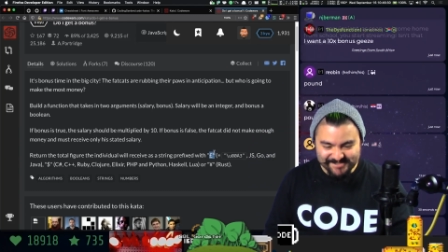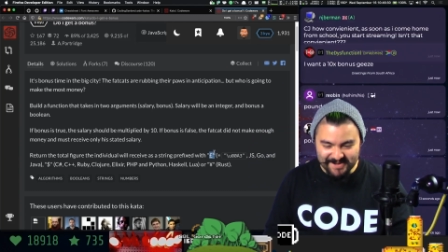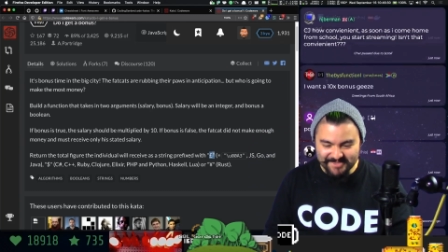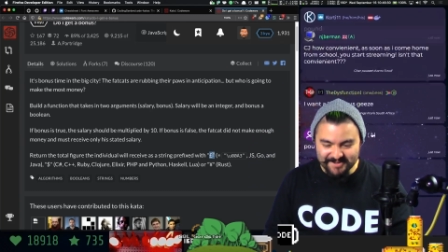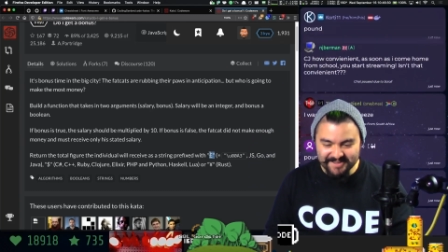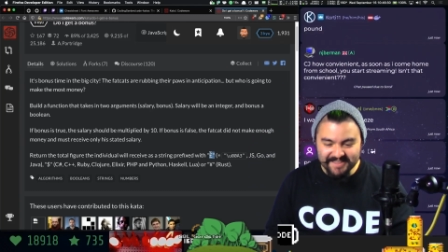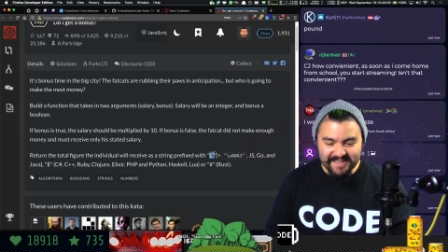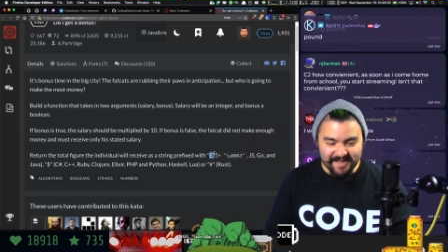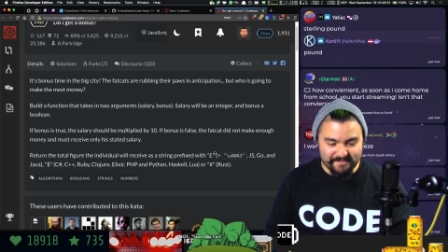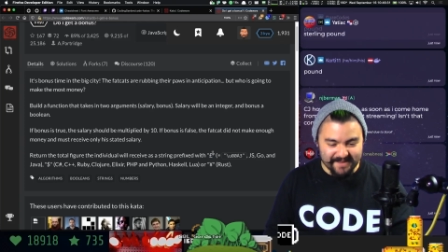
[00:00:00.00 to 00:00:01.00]
so either a,
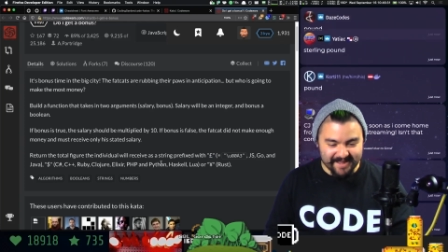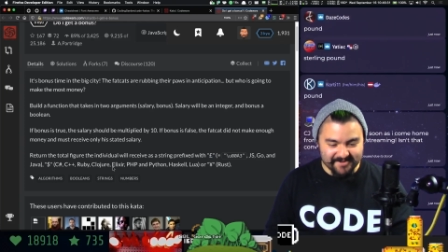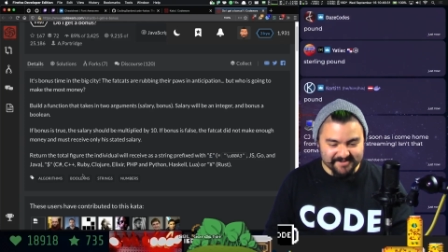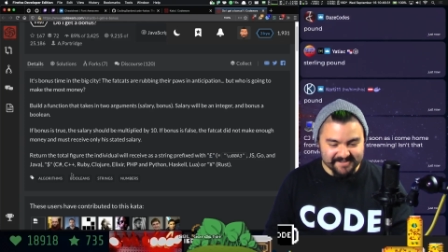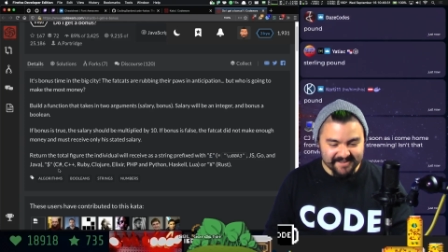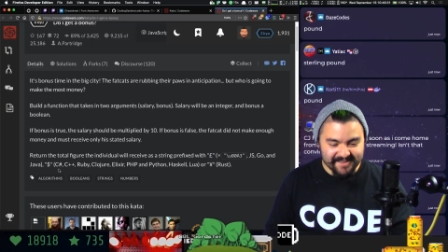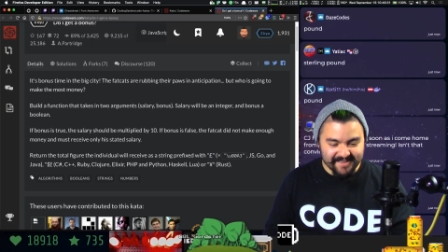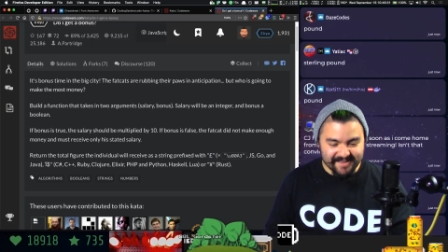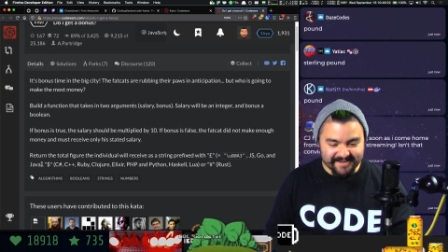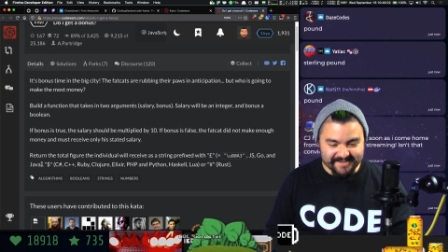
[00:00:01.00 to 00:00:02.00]
a pound,
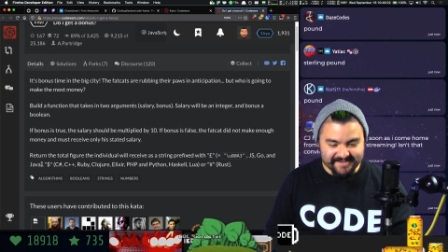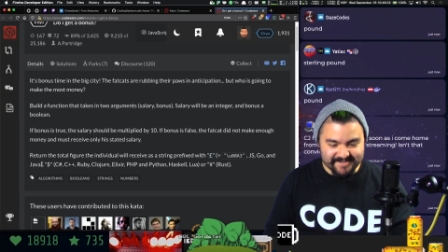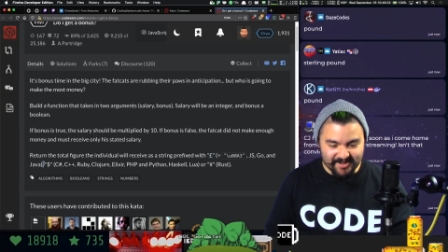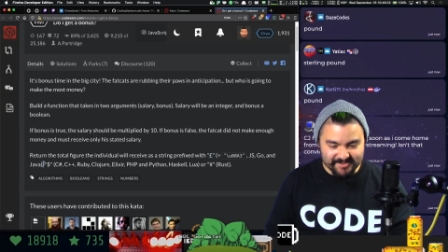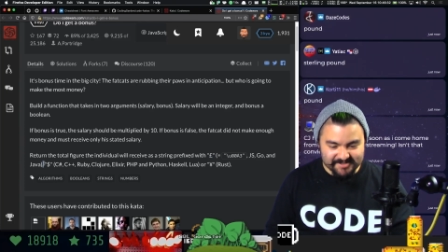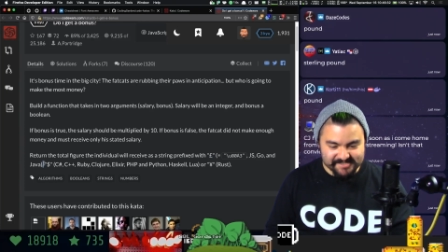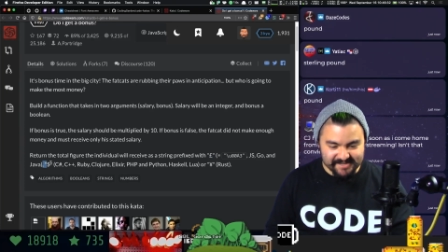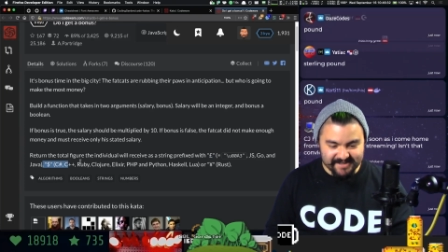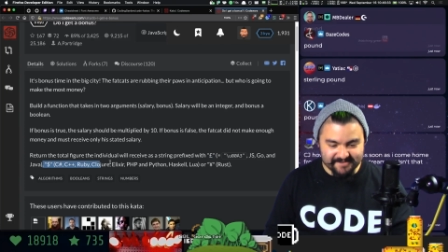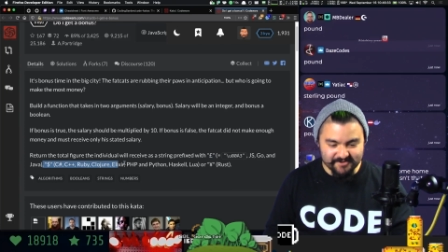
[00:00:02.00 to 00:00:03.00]
a dollar
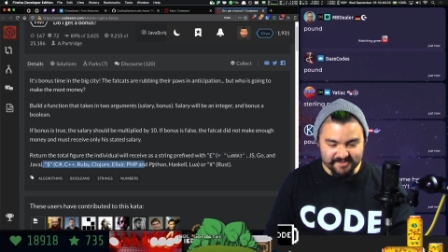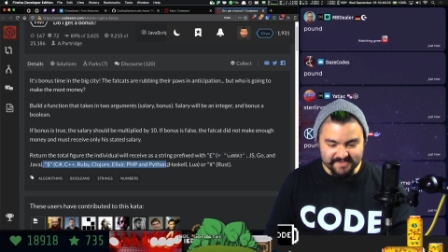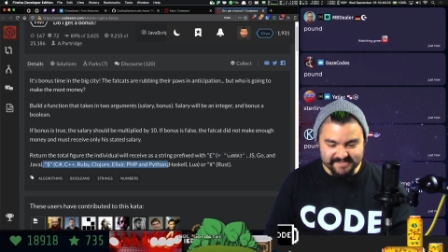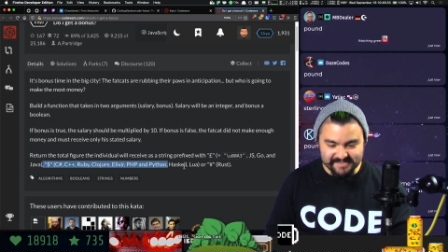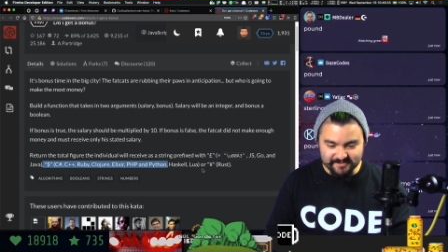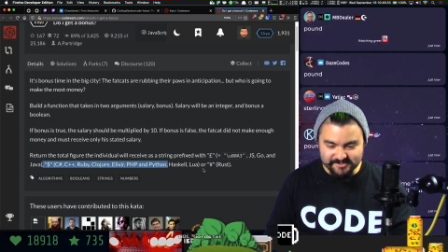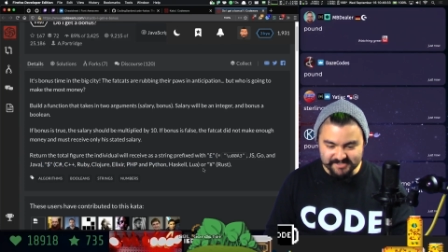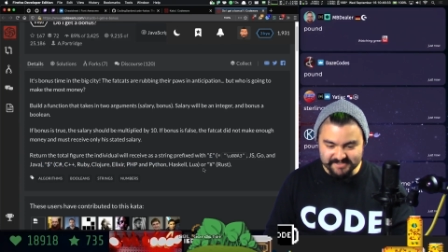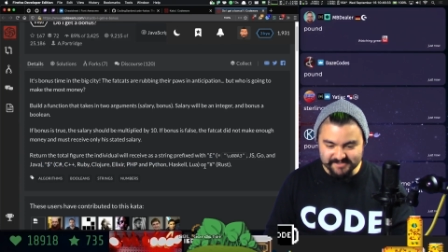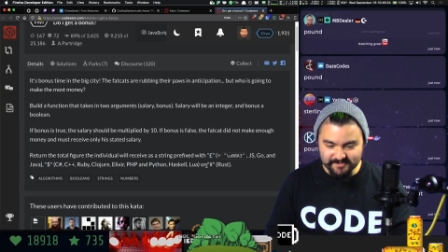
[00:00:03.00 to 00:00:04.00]
sign if you're in these
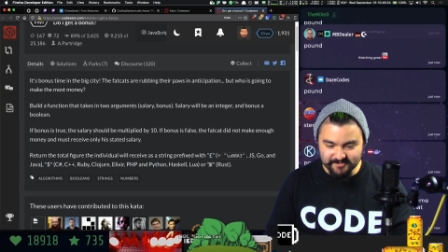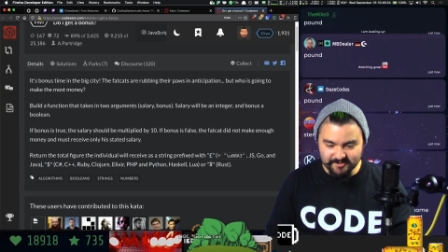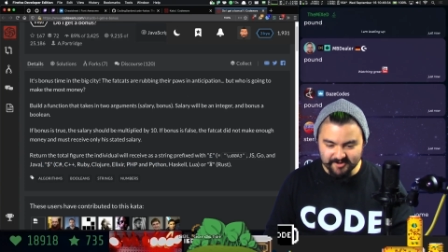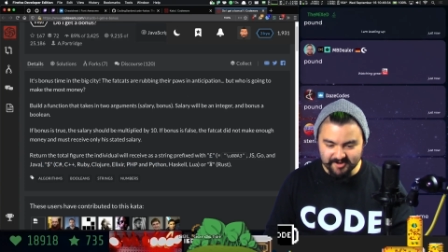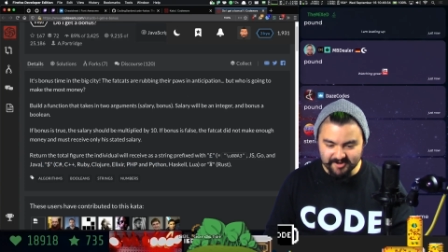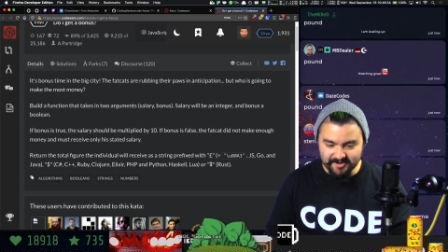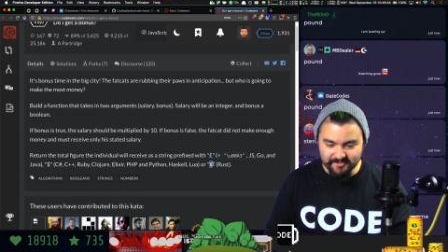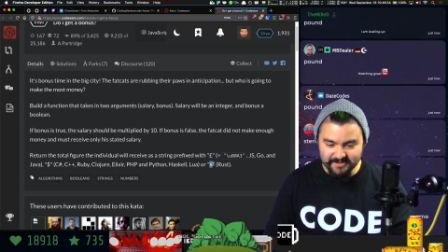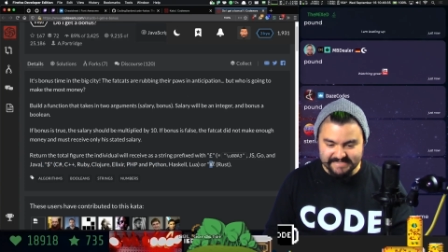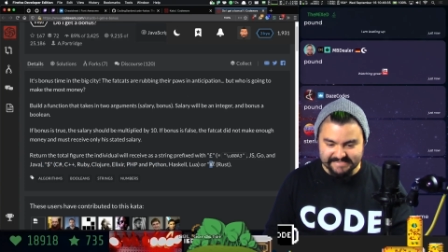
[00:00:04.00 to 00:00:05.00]
languages, or
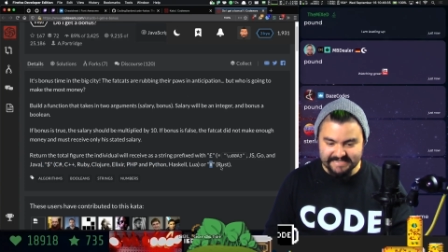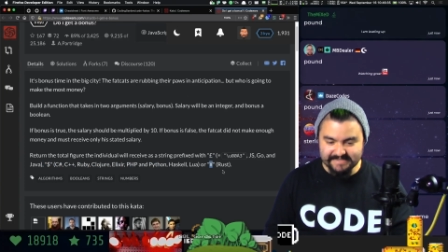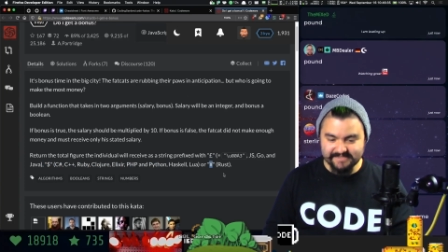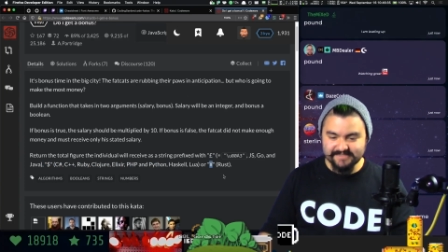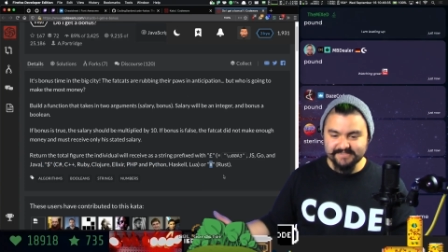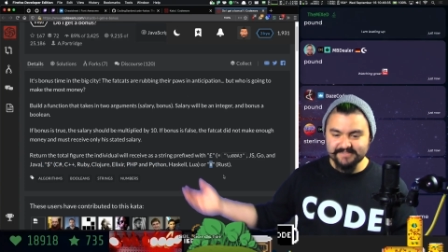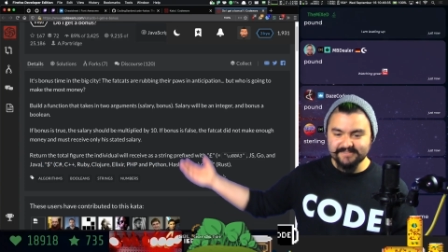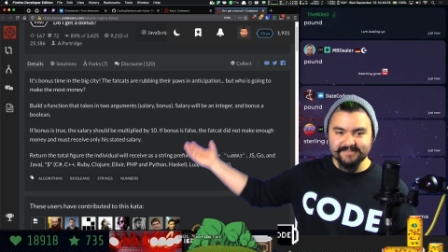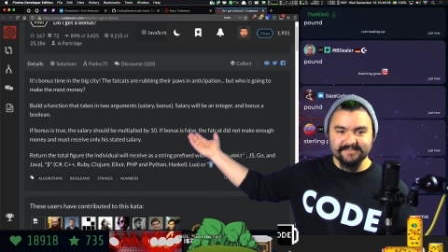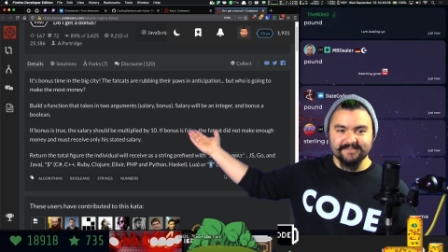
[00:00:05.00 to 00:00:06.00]
what is this?
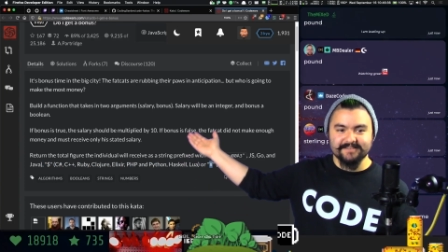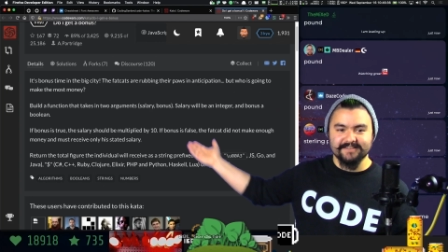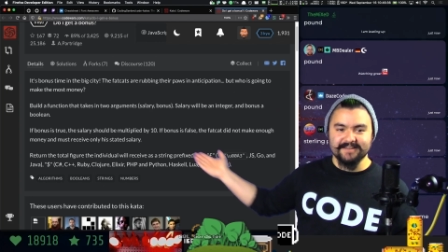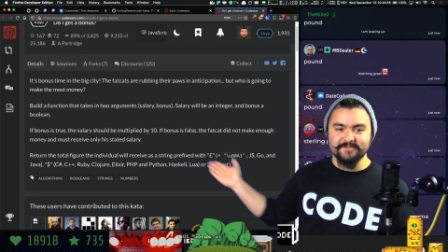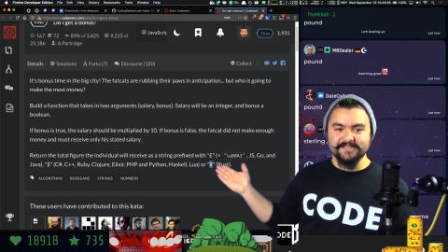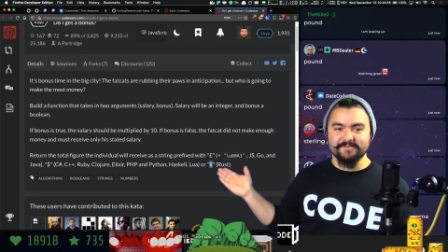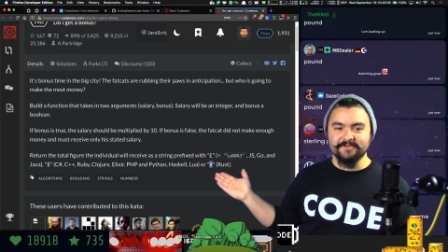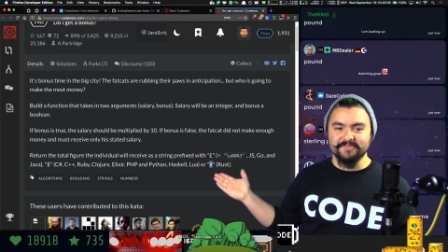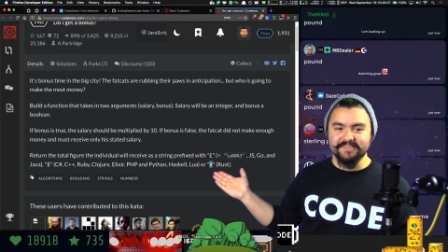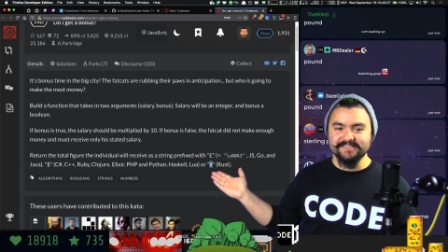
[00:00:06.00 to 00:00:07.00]
Can anyone tell me
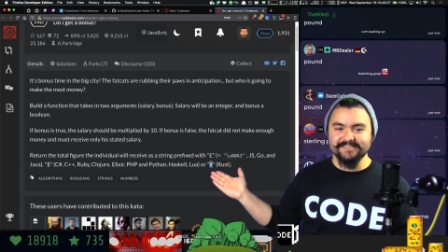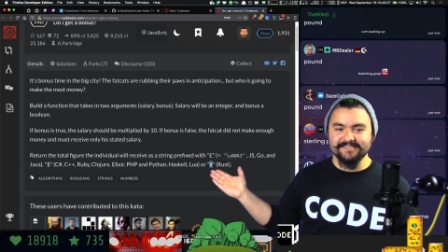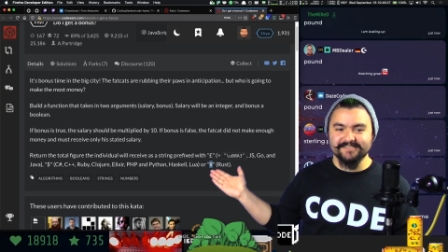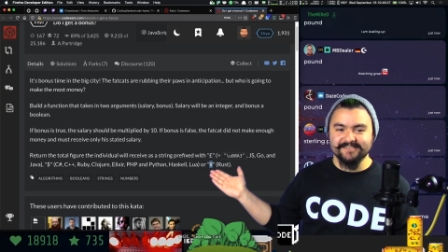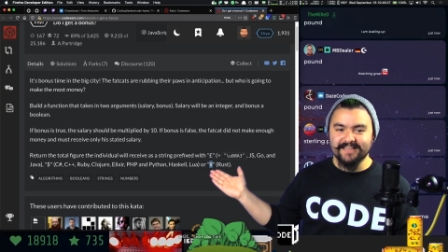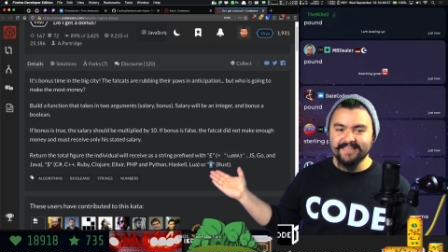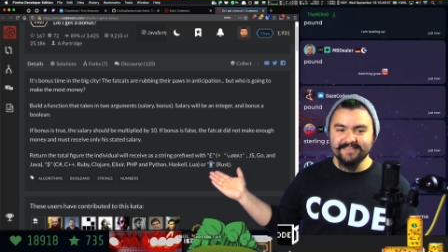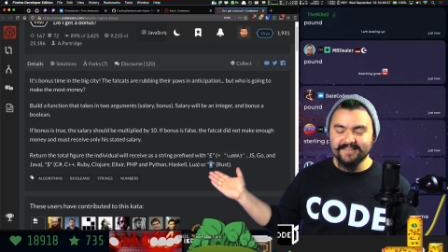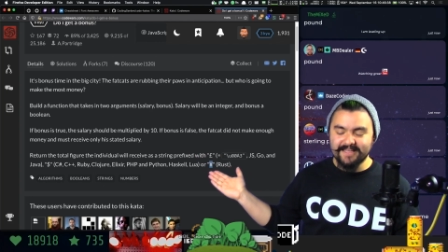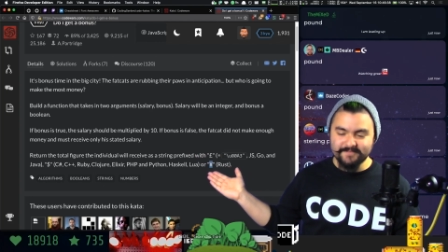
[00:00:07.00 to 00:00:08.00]
what this?
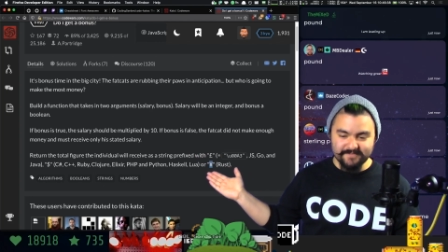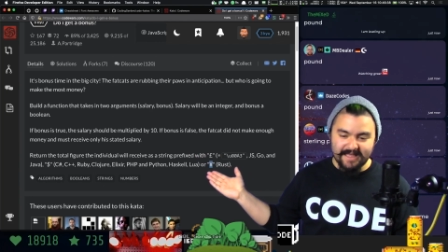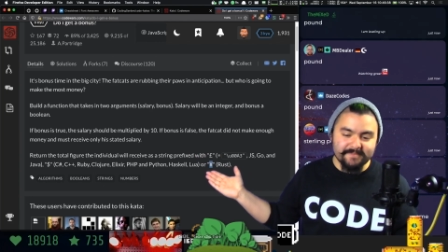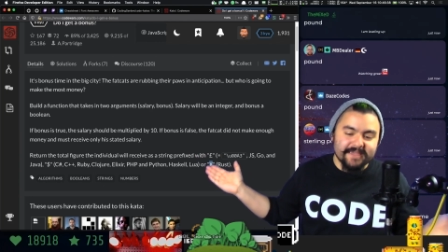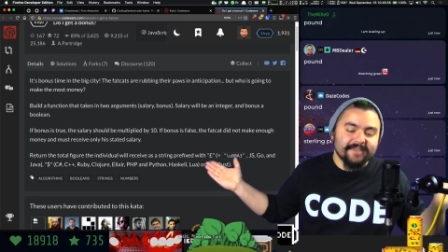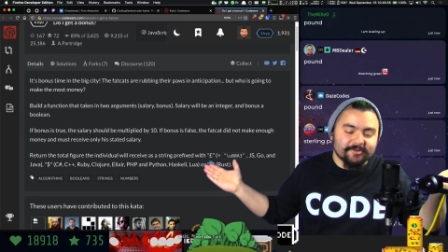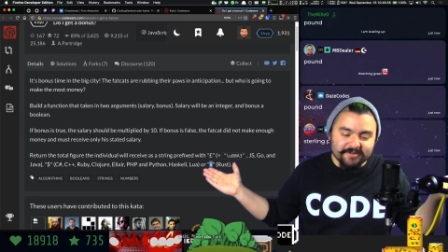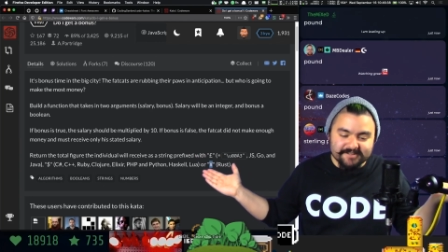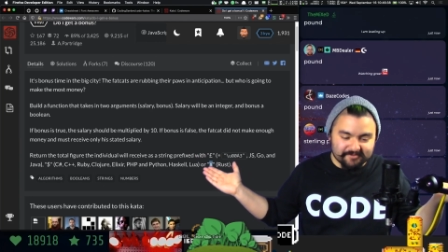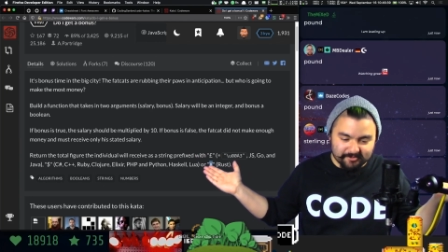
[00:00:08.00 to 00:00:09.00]
I I'm I'm
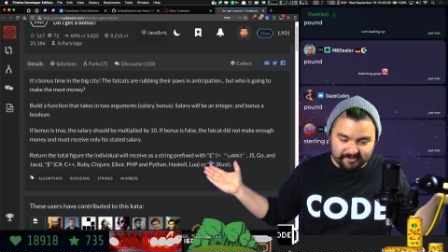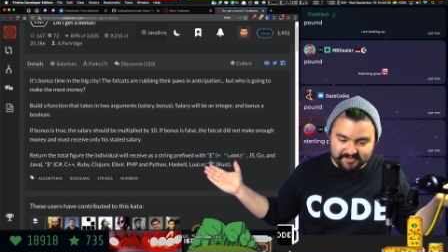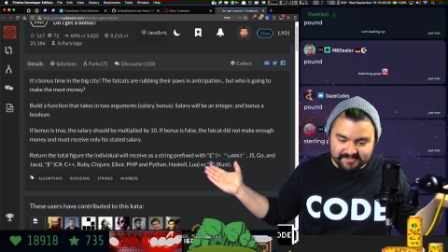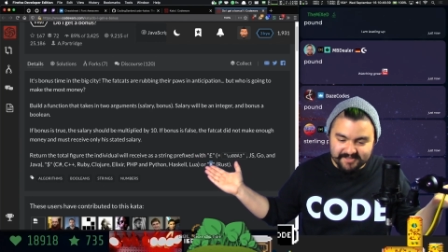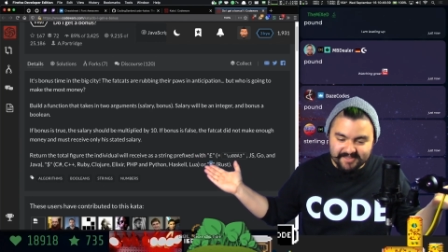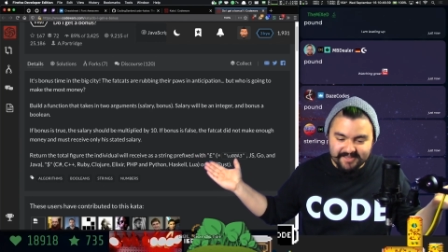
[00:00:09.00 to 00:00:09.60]
ignorant of the world.